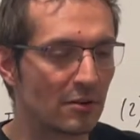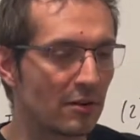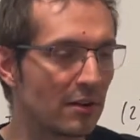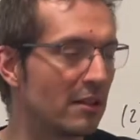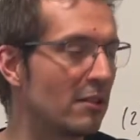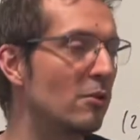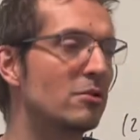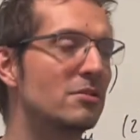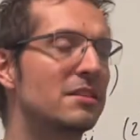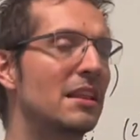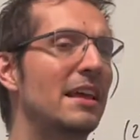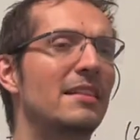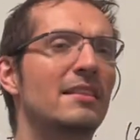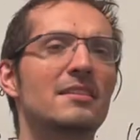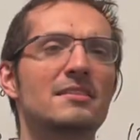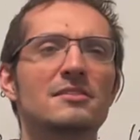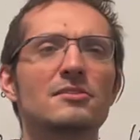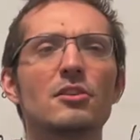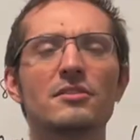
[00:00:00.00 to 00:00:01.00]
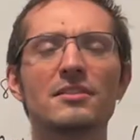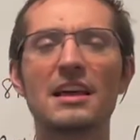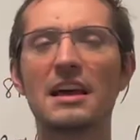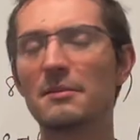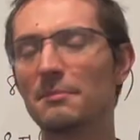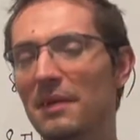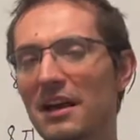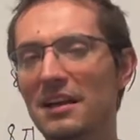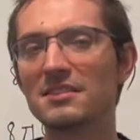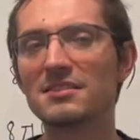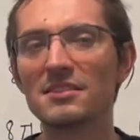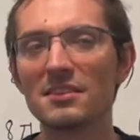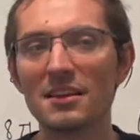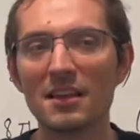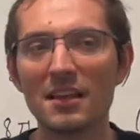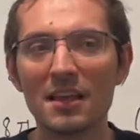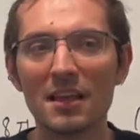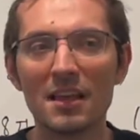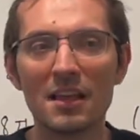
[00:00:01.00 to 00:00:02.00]
It looks like there's not that much.
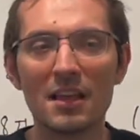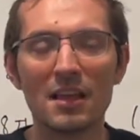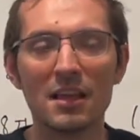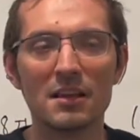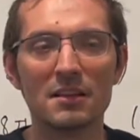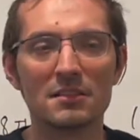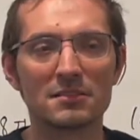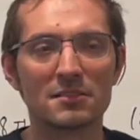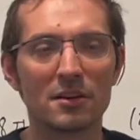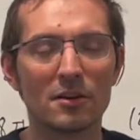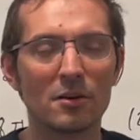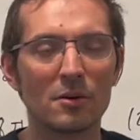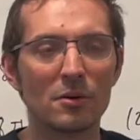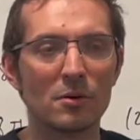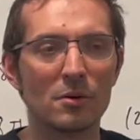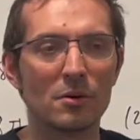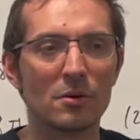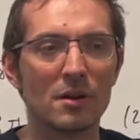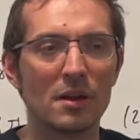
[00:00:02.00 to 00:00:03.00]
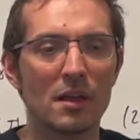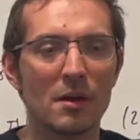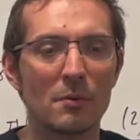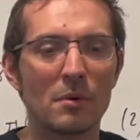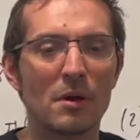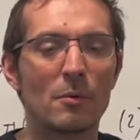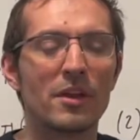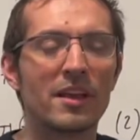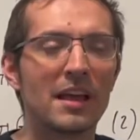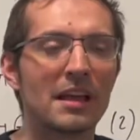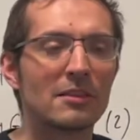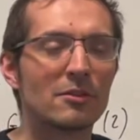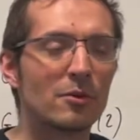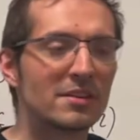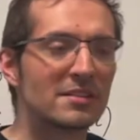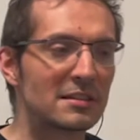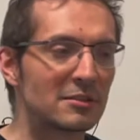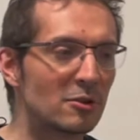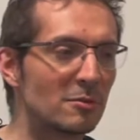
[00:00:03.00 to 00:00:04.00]
So what we can do
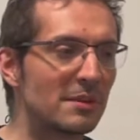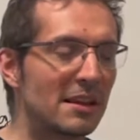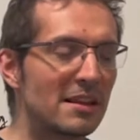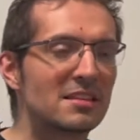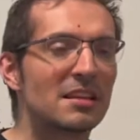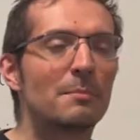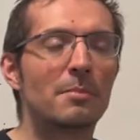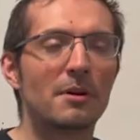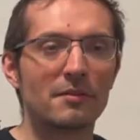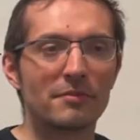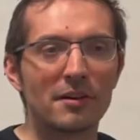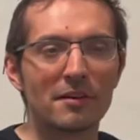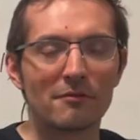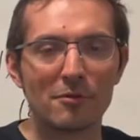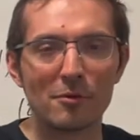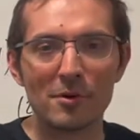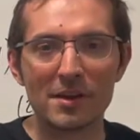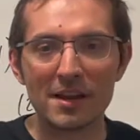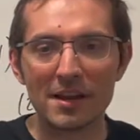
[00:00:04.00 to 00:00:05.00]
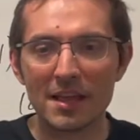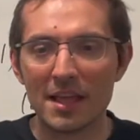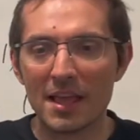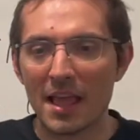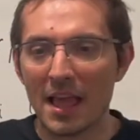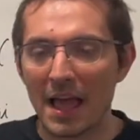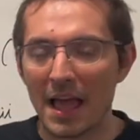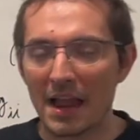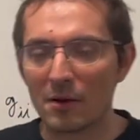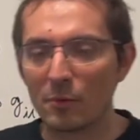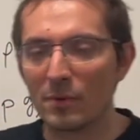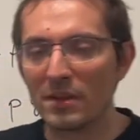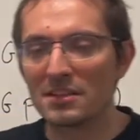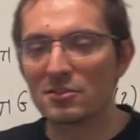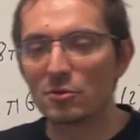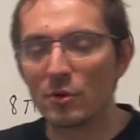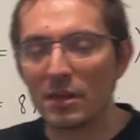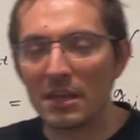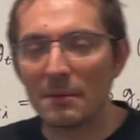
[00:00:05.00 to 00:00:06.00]
is assume that it's a perfect fluid, and we
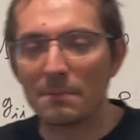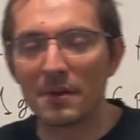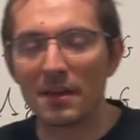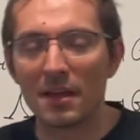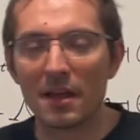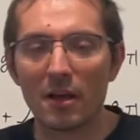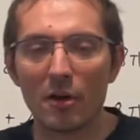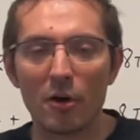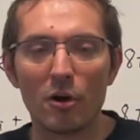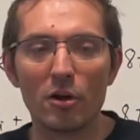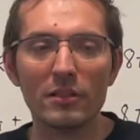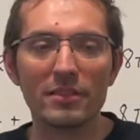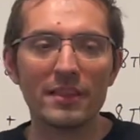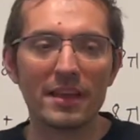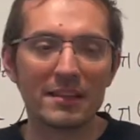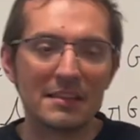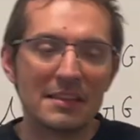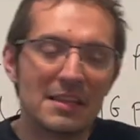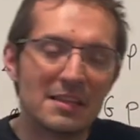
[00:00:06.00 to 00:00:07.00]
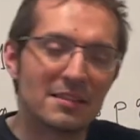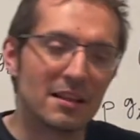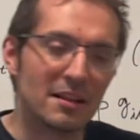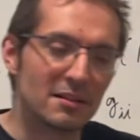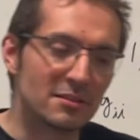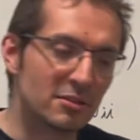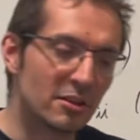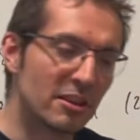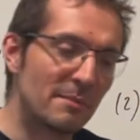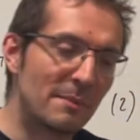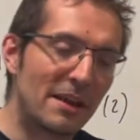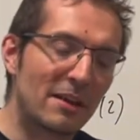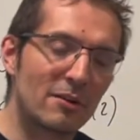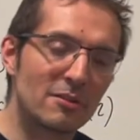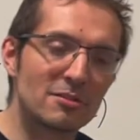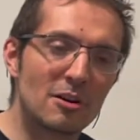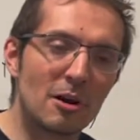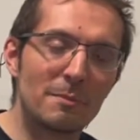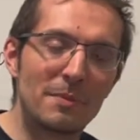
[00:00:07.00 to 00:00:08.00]
sweep all the details, all the
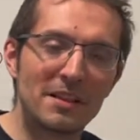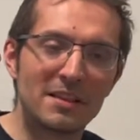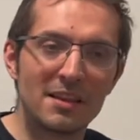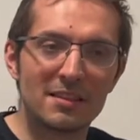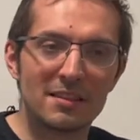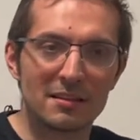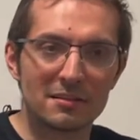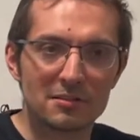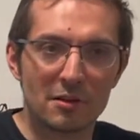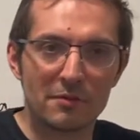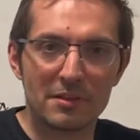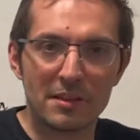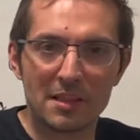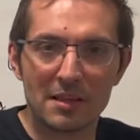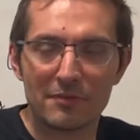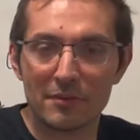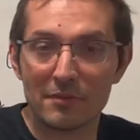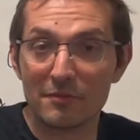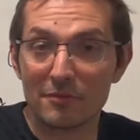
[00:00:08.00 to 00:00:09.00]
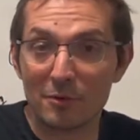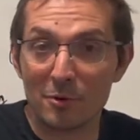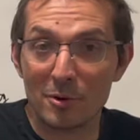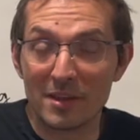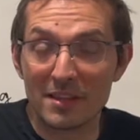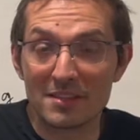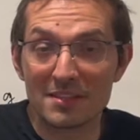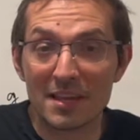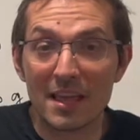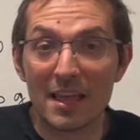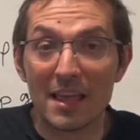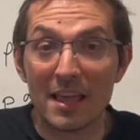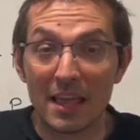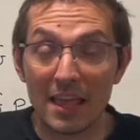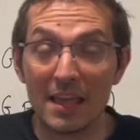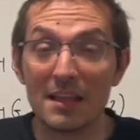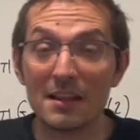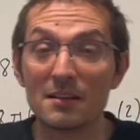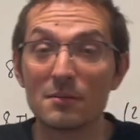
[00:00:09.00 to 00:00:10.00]
microscopic details of the different fluids
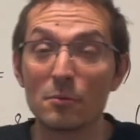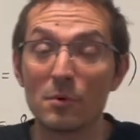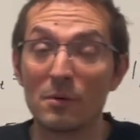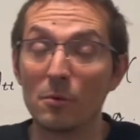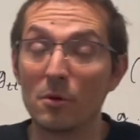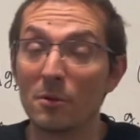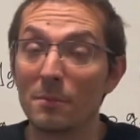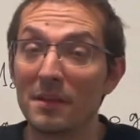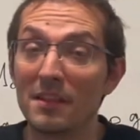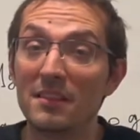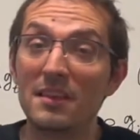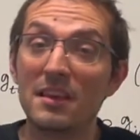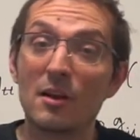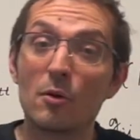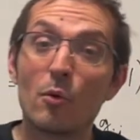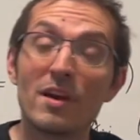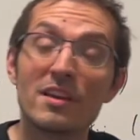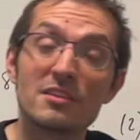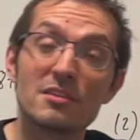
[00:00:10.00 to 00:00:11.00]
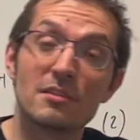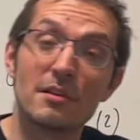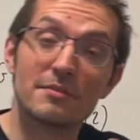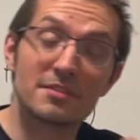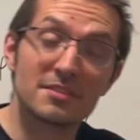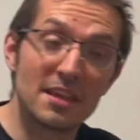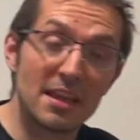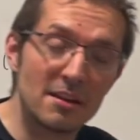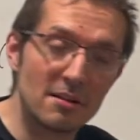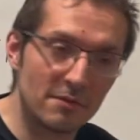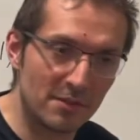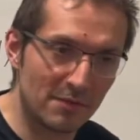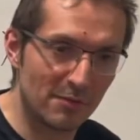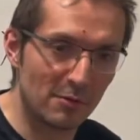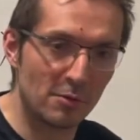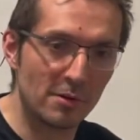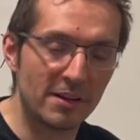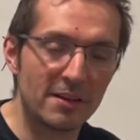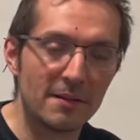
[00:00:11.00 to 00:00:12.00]
in what will be the equation of state of the
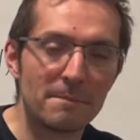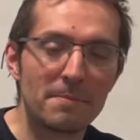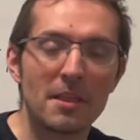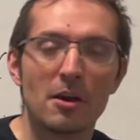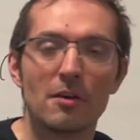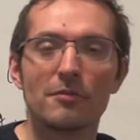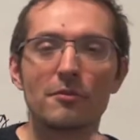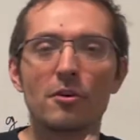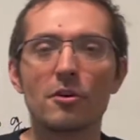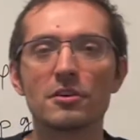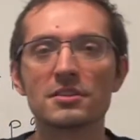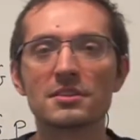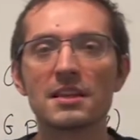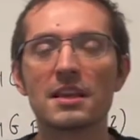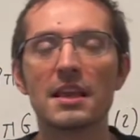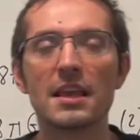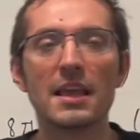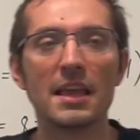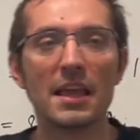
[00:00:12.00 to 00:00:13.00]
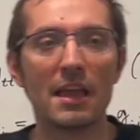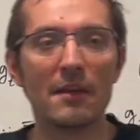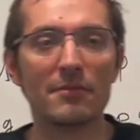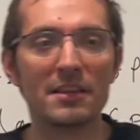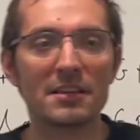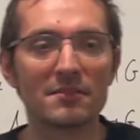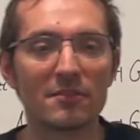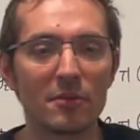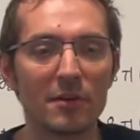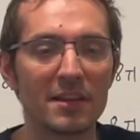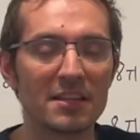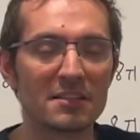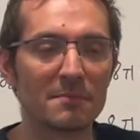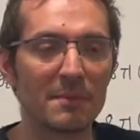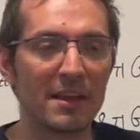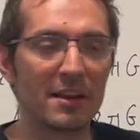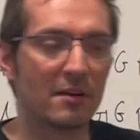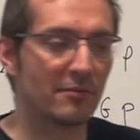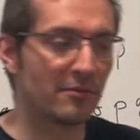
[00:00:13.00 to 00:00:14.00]
fluid. Of course, if this fluid is
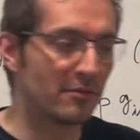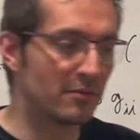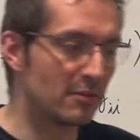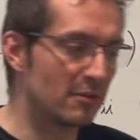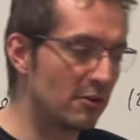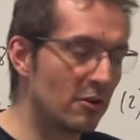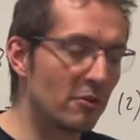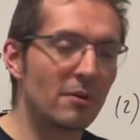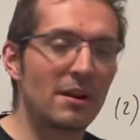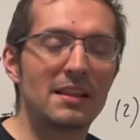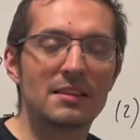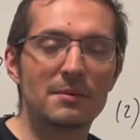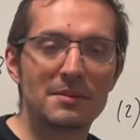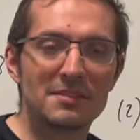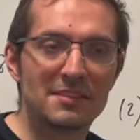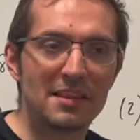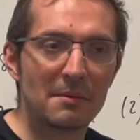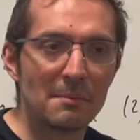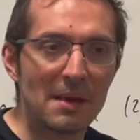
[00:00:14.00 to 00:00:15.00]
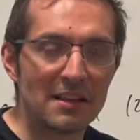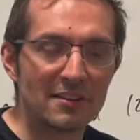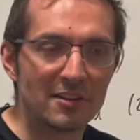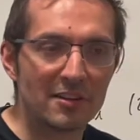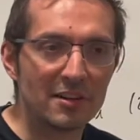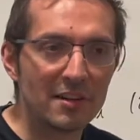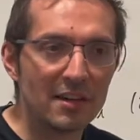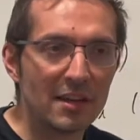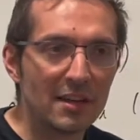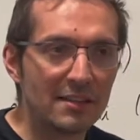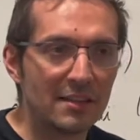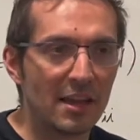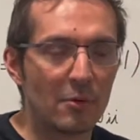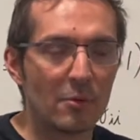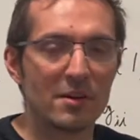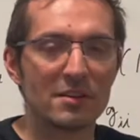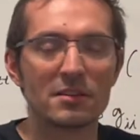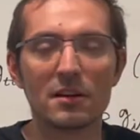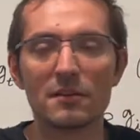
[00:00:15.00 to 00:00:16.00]
made of non-relativistic matter, the
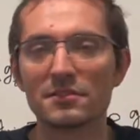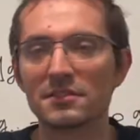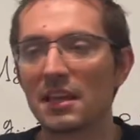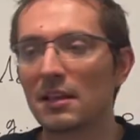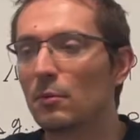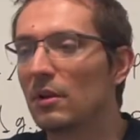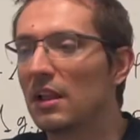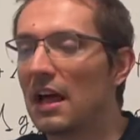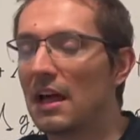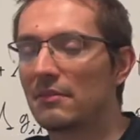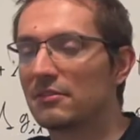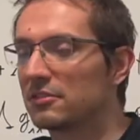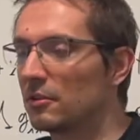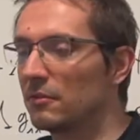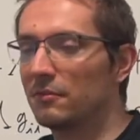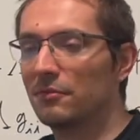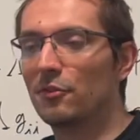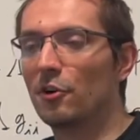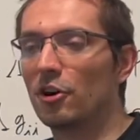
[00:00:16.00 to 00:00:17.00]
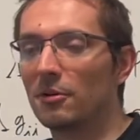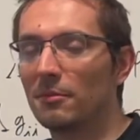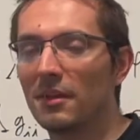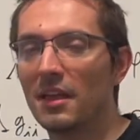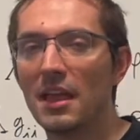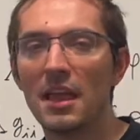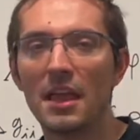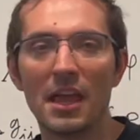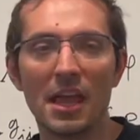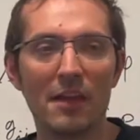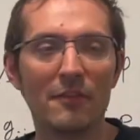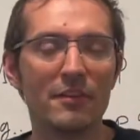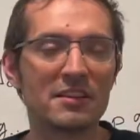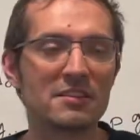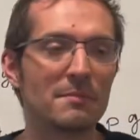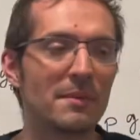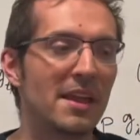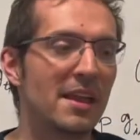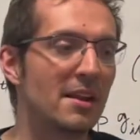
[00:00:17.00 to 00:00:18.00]
equation of state will have some form. If it's
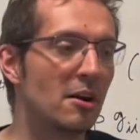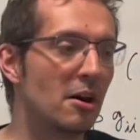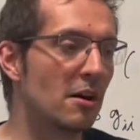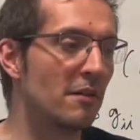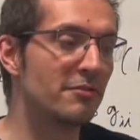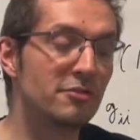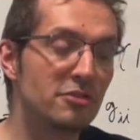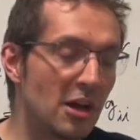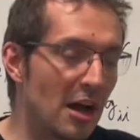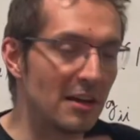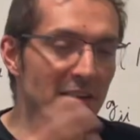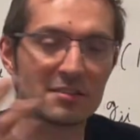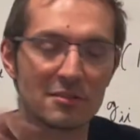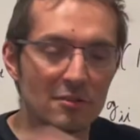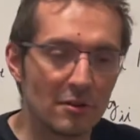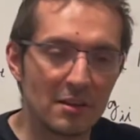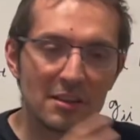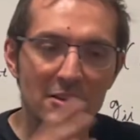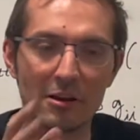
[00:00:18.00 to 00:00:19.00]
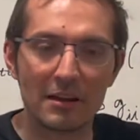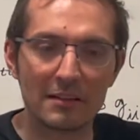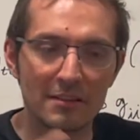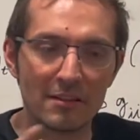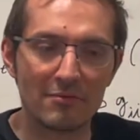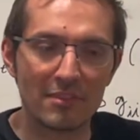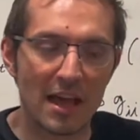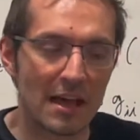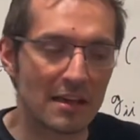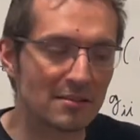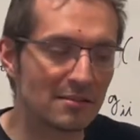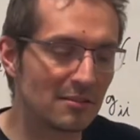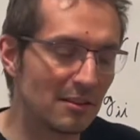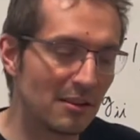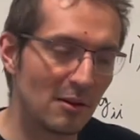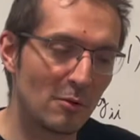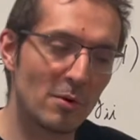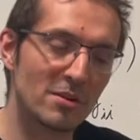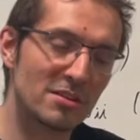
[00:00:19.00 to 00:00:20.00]
made of dust, non-interactive dust, the
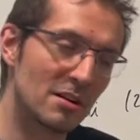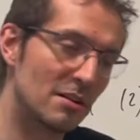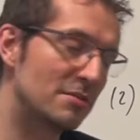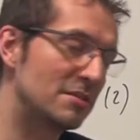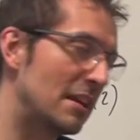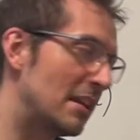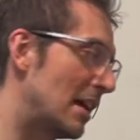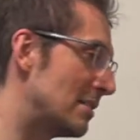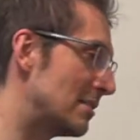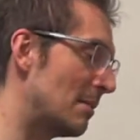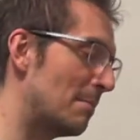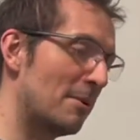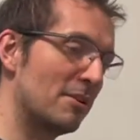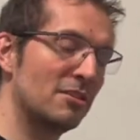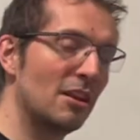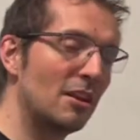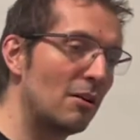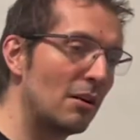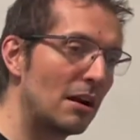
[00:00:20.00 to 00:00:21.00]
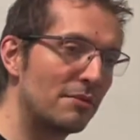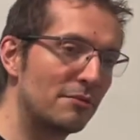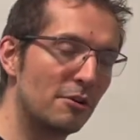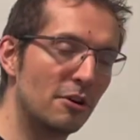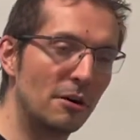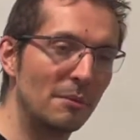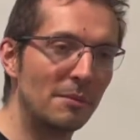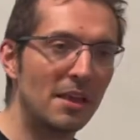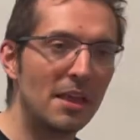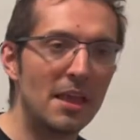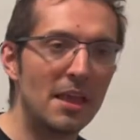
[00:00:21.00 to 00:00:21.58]
equation of state has a particular form.